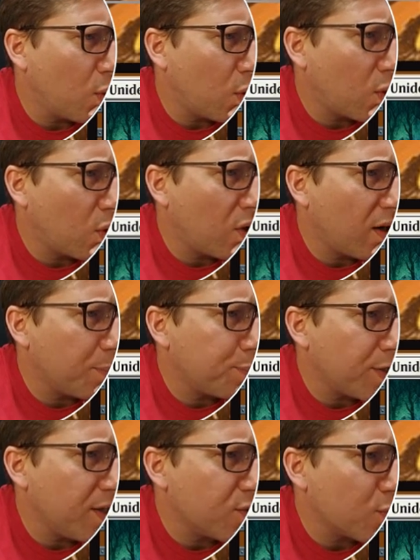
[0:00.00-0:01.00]
or a
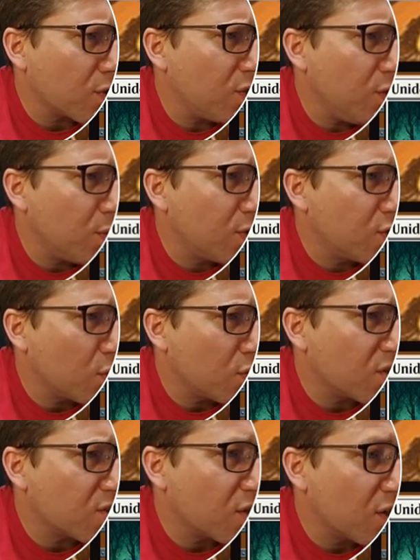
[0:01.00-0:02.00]
planeswalker you control
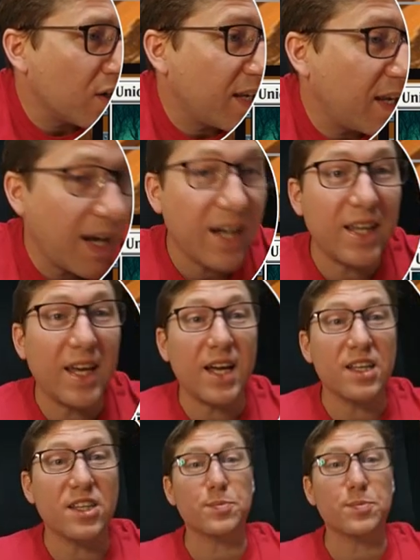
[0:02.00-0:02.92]
this turn can't cast